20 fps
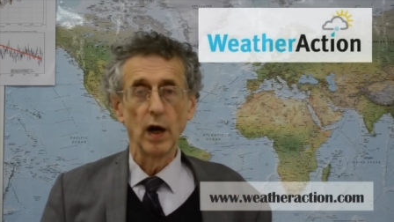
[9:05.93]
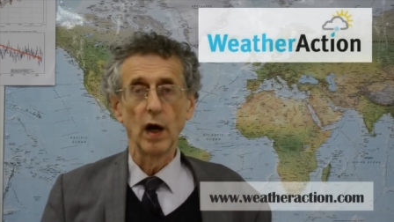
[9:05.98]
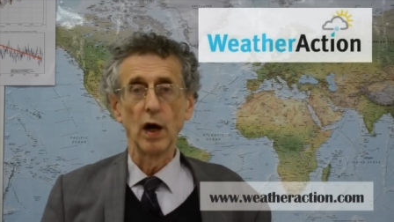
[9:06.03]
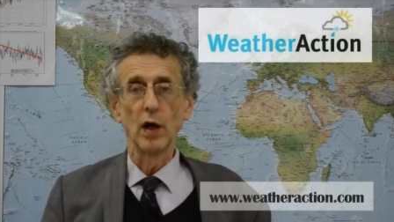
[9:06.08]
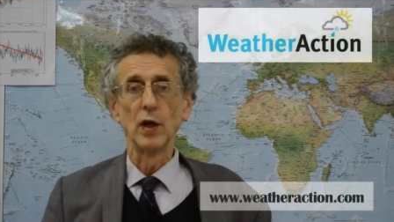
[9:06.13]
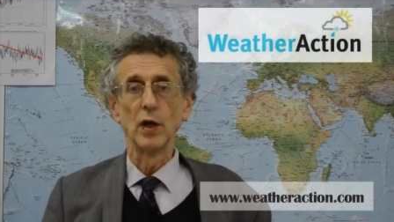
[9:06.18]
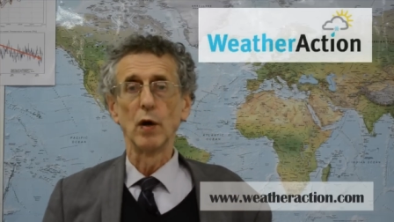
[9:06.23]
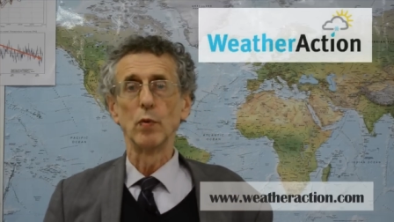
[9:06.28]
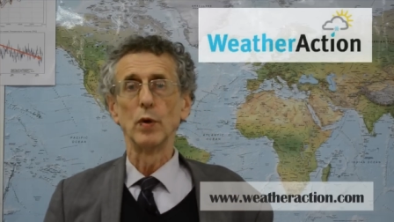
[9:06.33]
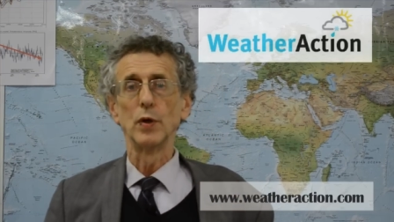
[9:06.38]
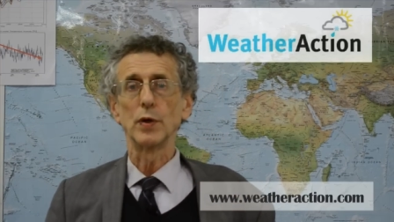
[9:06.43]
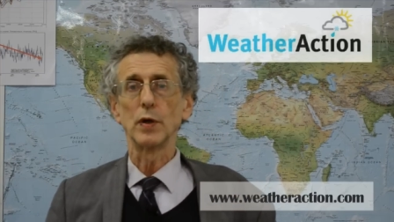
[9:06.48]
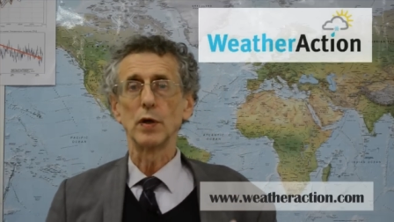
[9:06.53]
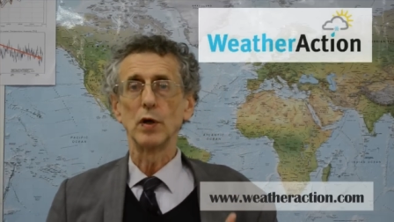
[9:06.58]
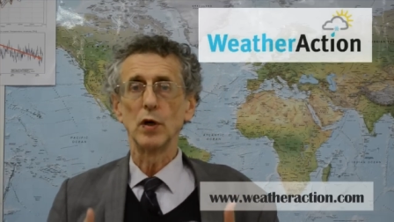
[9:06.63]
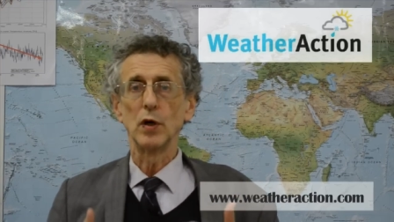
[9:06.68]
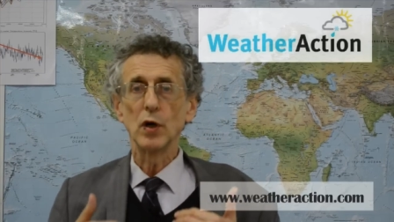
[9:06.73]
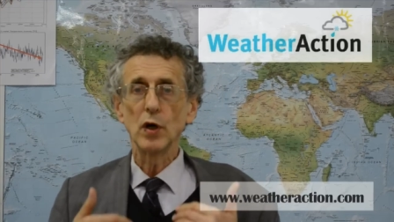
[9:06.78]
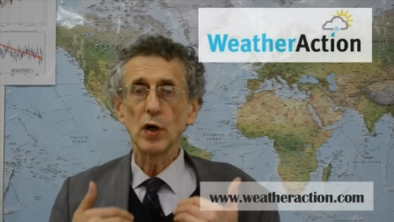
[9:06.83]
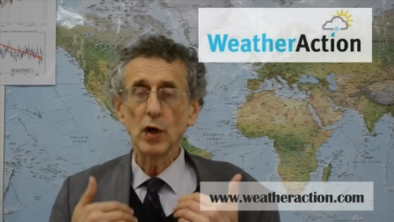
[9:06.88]
And I would
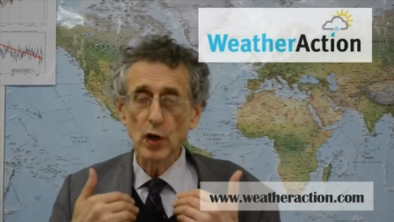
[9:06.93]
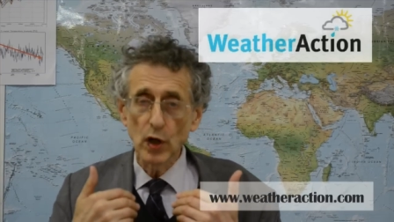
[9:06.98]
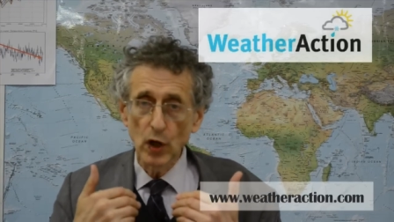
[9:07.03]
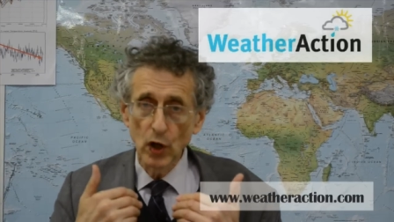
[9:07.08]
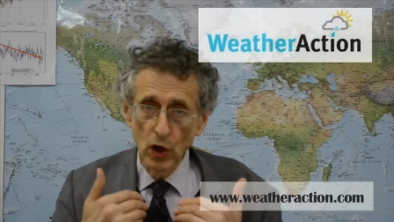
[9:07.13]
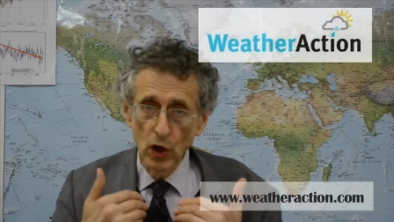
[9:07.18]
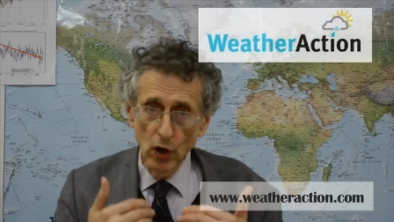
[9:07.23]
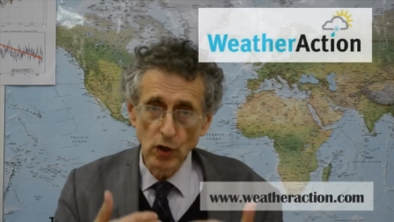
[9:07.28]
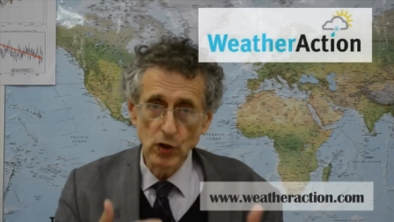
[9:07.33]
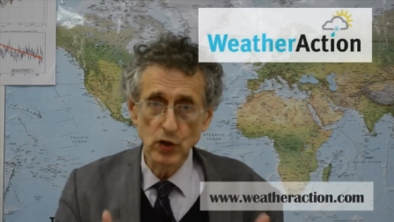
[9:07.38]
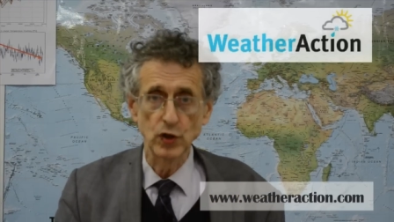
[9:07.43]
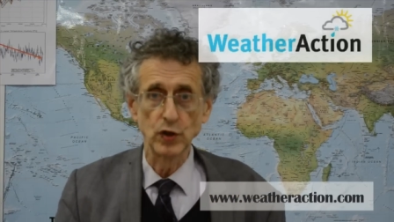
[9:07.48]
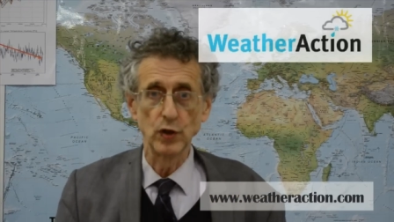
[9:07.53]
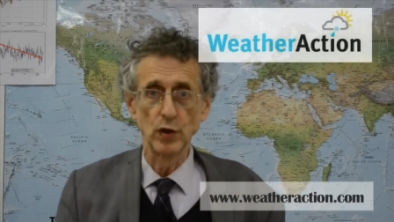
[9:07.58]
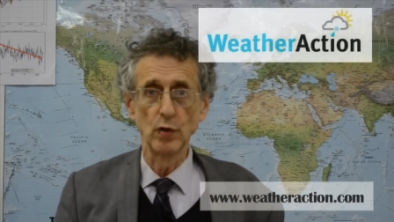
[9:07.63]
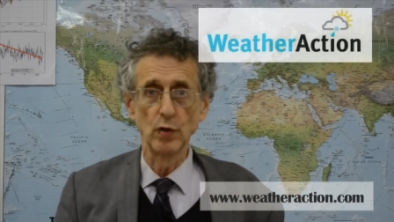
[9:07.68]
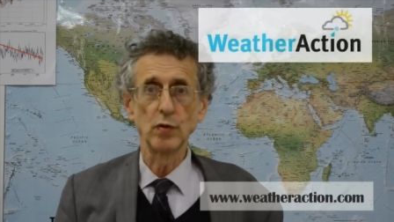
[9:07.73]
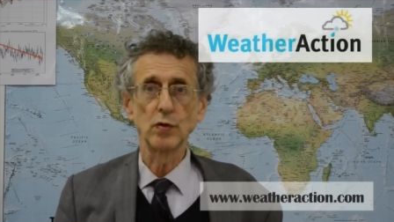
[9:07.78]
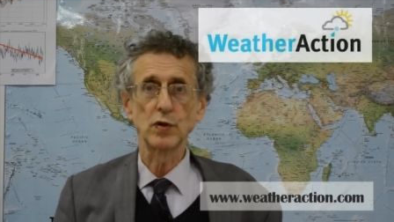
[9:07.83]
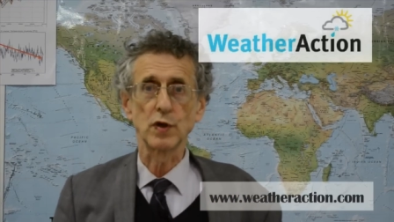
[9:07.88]
urge
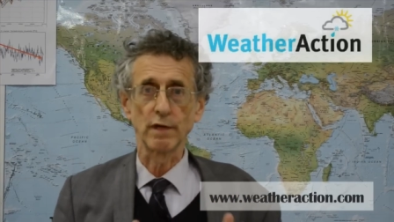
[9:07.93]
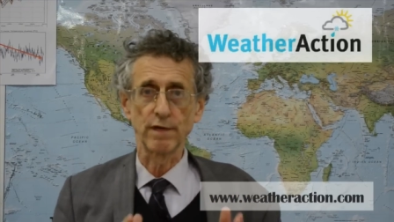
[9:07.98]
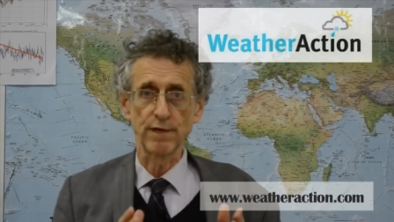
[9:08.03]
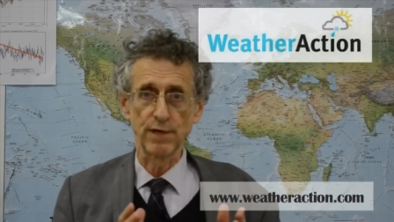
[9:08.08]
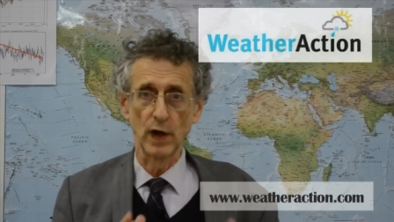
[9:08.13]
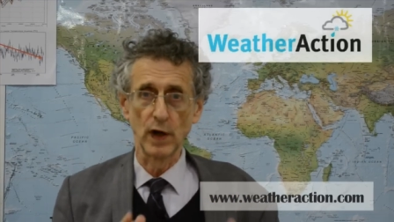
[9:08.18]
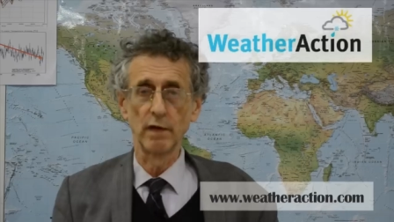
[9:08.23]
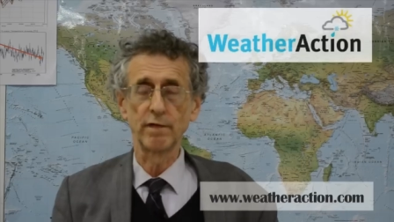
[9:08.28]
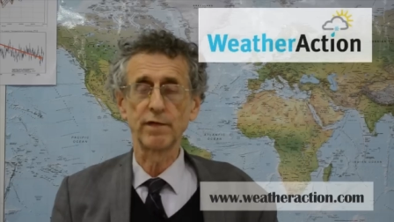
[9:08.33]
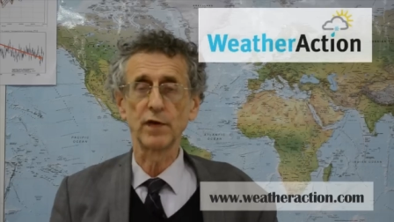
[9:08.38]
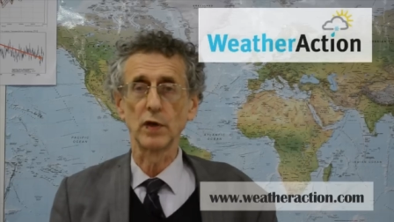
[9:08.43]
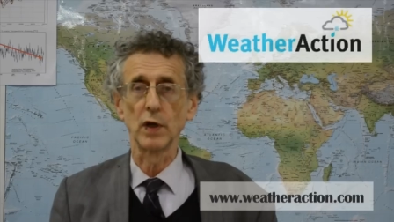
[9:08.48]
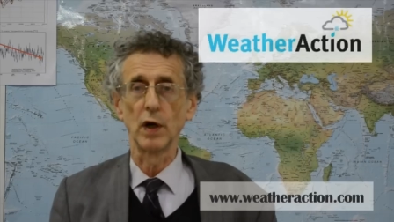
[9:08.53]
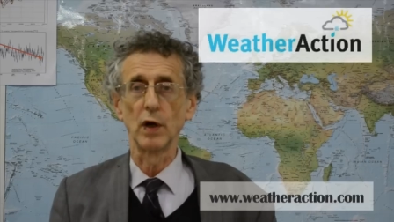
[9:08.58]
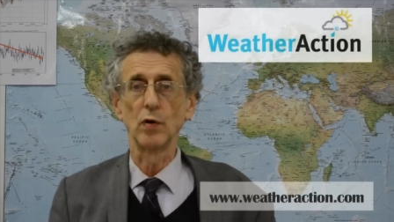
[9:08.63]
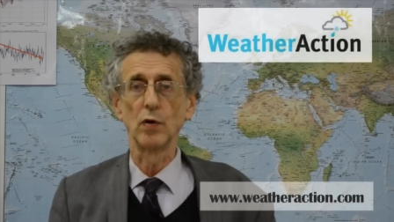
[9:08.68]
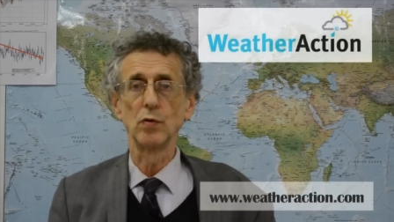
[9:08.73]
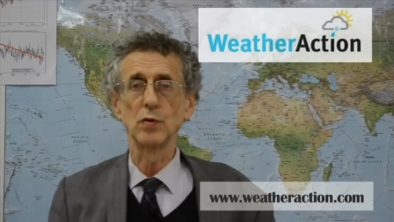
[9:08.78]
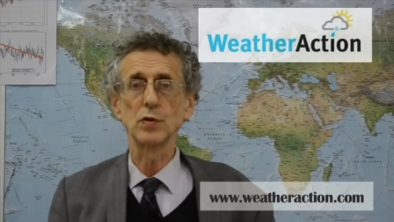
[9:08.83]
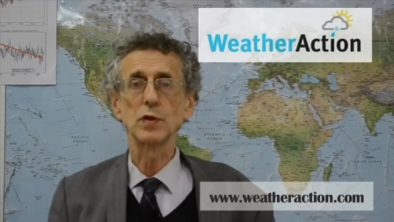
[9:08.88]
you to fight for
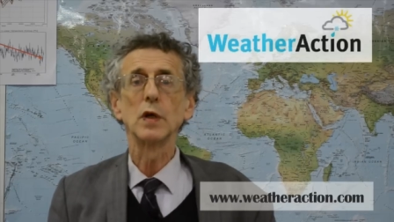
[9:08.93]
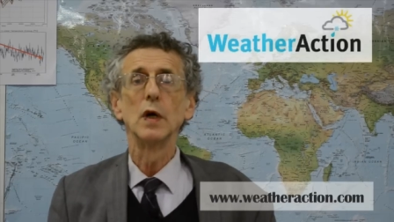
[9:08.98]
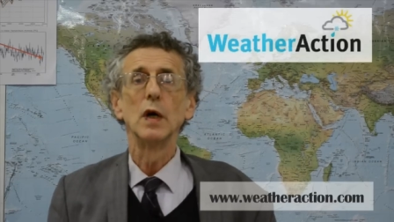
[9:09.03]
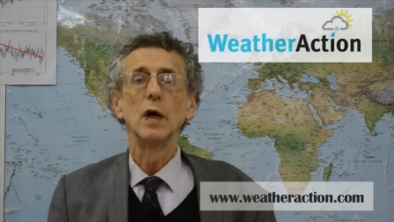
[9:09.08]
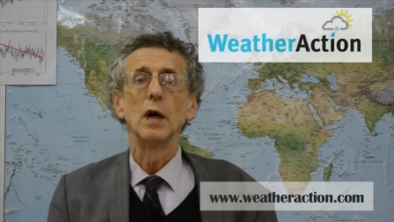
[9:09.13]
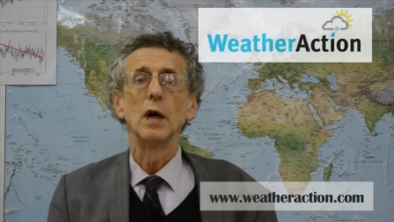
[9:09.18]
those,